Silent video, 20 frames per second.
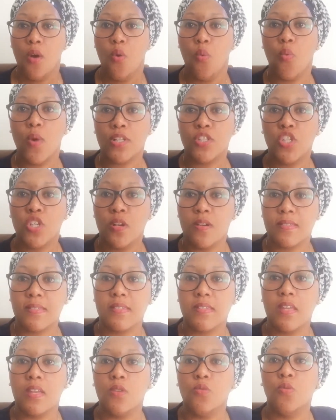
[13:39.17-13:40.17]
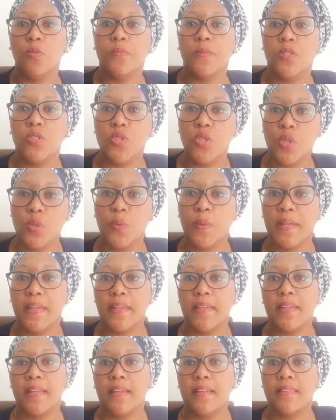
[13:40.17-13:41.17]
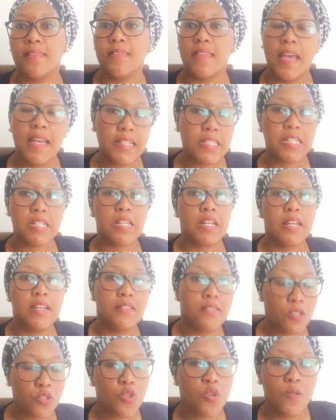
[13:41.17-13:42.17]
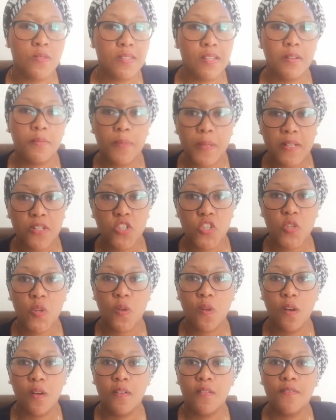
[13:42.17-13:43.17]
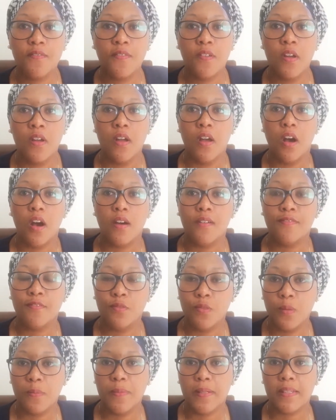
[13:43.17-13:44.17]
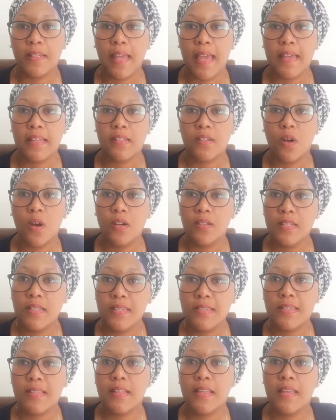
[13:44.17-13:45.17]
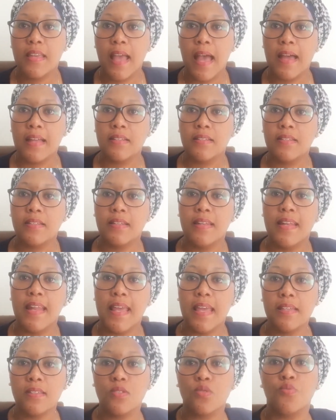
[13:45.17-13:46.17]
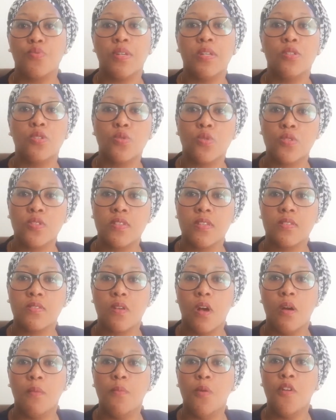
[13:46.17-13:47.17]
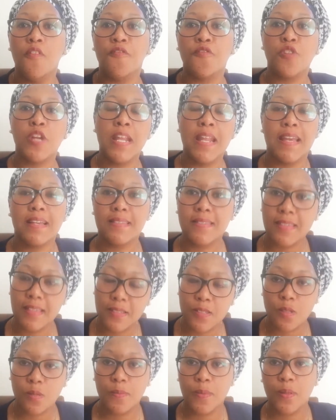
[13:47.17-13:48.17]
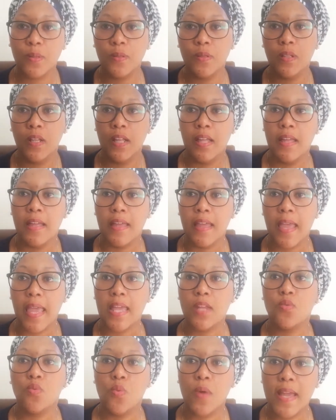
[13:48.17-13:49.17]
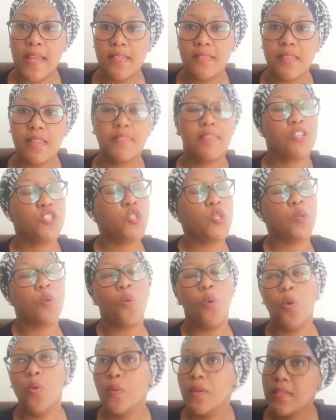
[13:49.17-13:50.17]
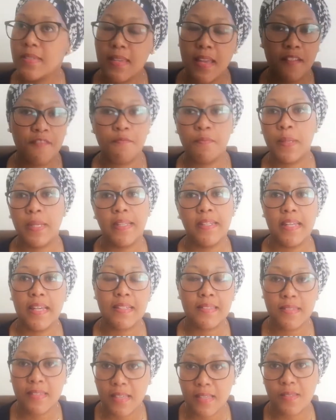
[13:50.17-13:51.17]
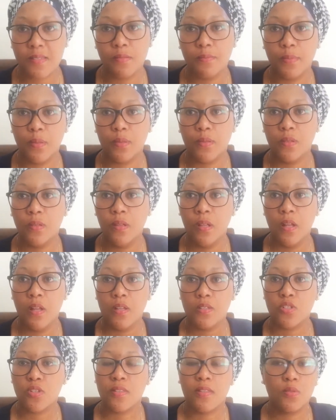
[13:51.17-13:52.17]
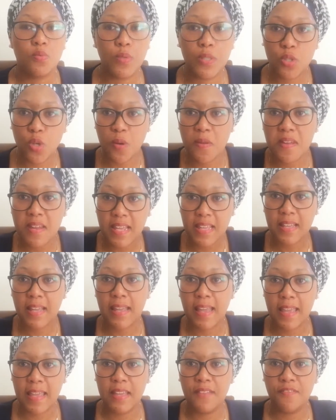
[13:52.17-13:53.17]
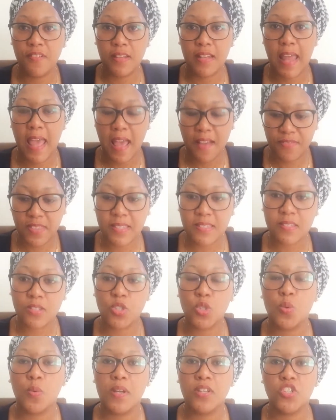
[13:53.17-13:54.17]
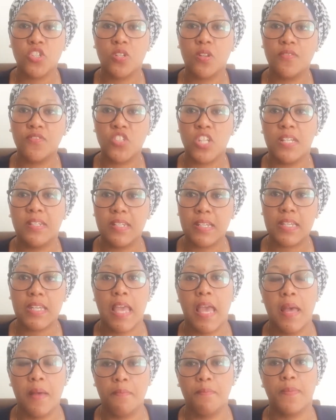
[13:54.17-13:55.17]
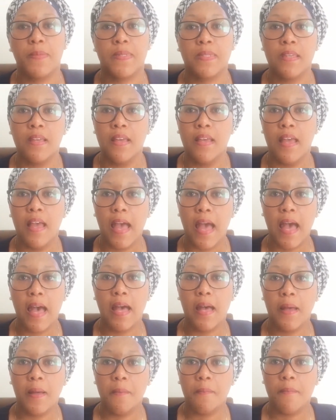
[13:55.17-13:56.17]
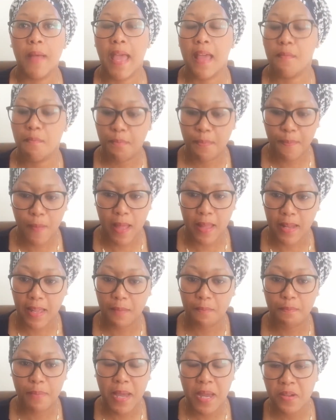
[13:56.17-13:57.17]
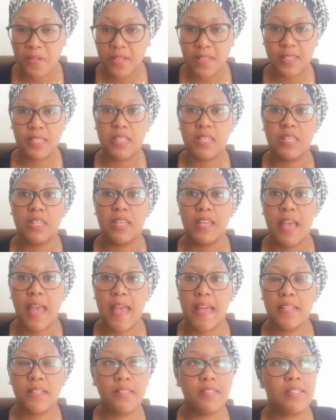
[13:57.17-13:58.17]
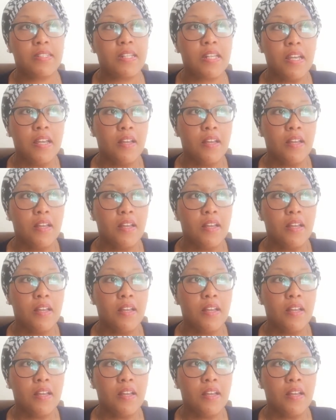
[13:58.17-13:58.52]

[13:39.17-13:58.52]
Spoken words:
what you are seeing women doing. That is a true celebration of women. And honestly, unless resources are more freely accessible in ways that they should always have been accessible, so that we don't even have the situation of gender gaps and parity and